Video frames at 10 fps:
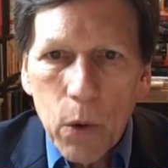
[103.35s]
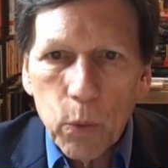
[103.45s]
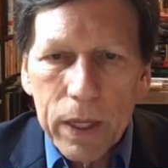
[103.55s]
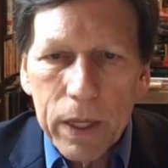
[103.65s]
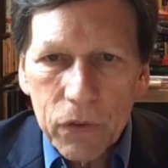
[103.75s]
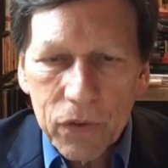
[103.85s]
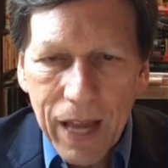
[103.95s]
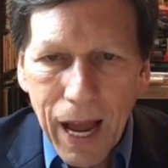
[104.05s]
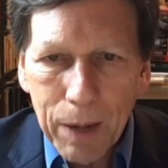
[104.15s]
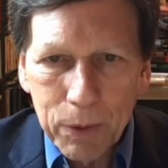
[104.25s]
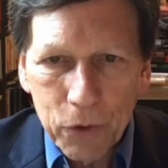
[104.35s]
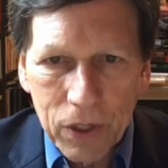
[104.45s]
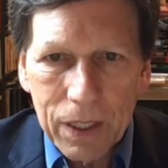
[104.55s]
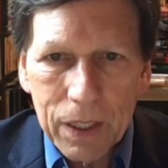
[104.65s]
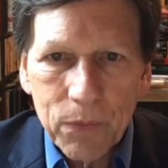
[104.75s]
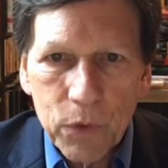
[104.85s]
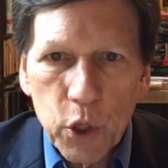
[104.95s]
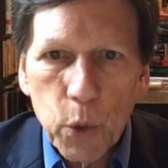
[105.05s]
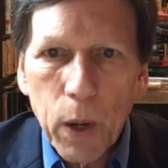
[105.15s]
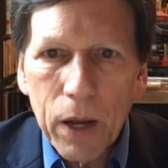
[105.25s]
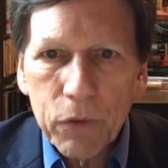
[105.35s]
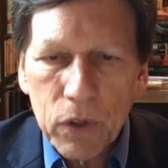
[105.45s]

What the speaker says: reestablishing U.S.